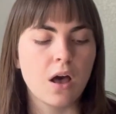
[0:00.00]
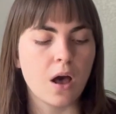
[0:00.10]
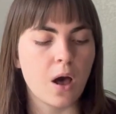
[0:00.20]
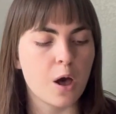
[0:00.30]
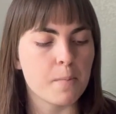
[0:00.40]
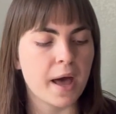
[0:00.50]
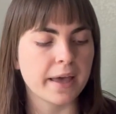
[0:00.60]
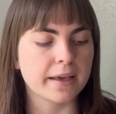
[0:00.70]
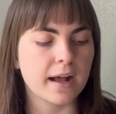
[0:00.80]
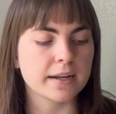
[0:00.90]
I
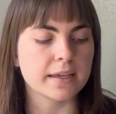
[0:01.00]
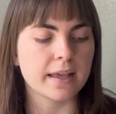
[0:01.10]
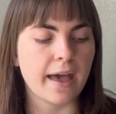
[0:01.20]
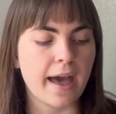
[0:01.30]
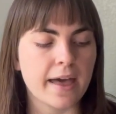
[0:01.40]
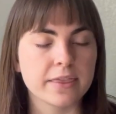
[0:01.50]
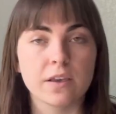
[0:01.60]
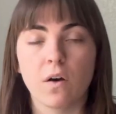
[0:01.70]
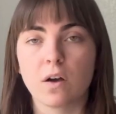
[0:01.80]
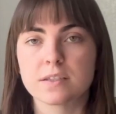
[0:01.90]
got it at the
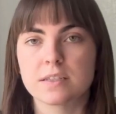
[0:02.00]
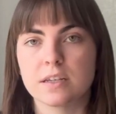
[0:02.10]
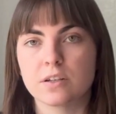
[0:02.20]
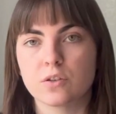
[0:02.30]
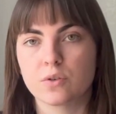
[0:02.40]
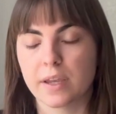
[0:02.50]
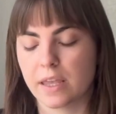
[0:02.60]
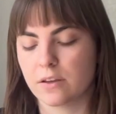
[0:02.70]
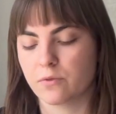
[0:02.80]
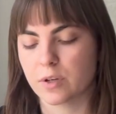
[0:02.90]
Austin
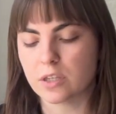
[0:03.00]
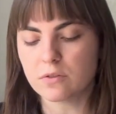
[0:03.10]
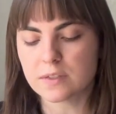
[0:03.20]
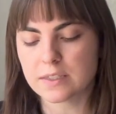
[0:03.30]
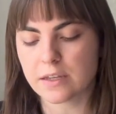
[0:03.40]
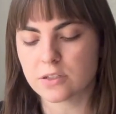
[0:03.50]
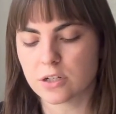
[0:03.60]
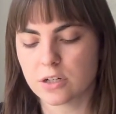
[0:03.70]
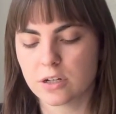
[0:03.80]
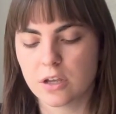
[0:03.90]
Creative Reuse
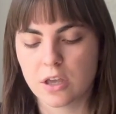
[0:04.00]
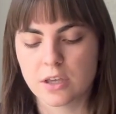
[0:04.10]
Center.